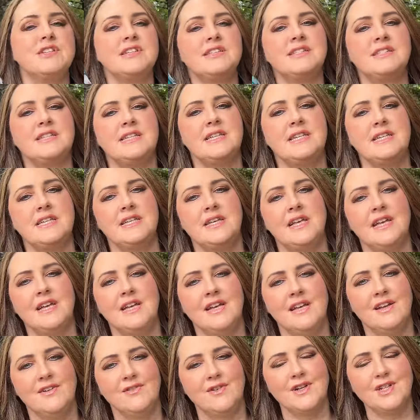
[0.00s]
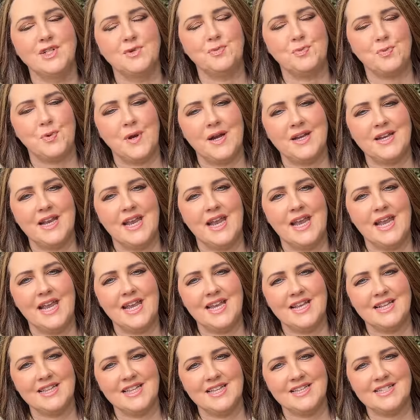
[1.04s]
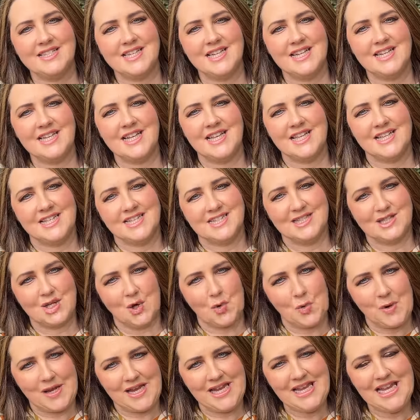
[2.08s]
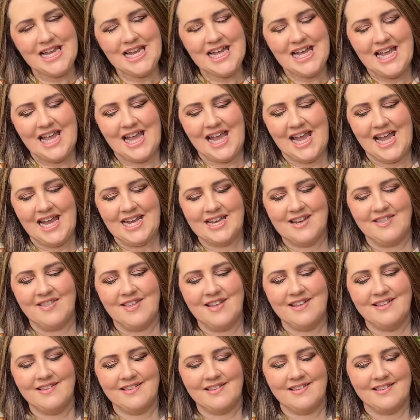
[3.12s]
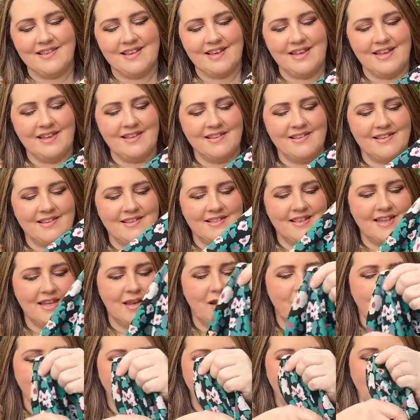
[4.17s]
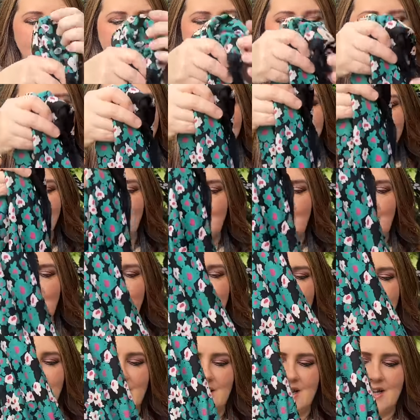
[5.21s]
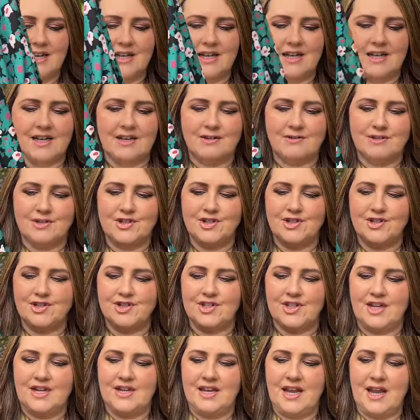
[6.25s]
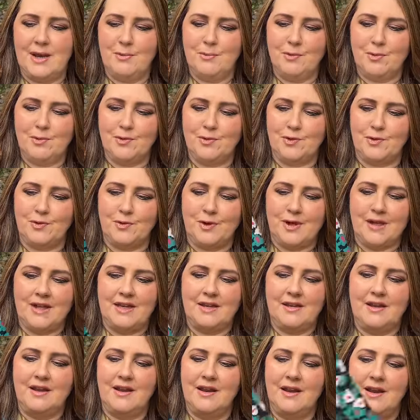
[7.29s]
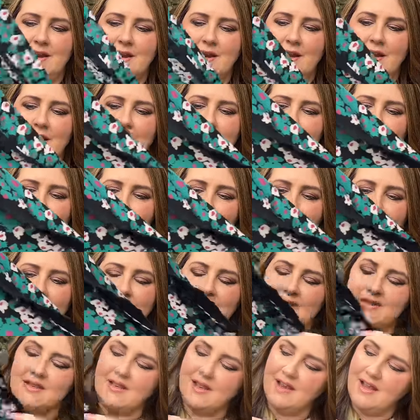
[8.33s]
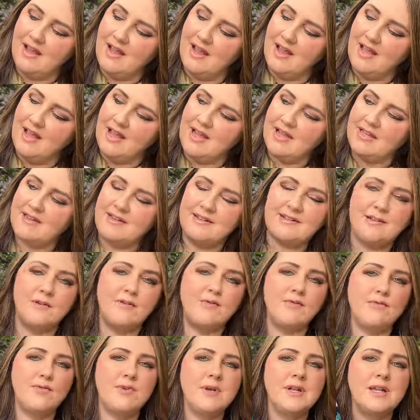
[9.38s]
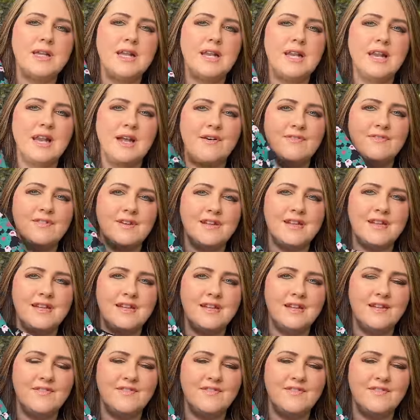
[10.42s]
is the French brand Eglantine Zoe. And this is the really stunning licorice and emerald green print. It is a really lovely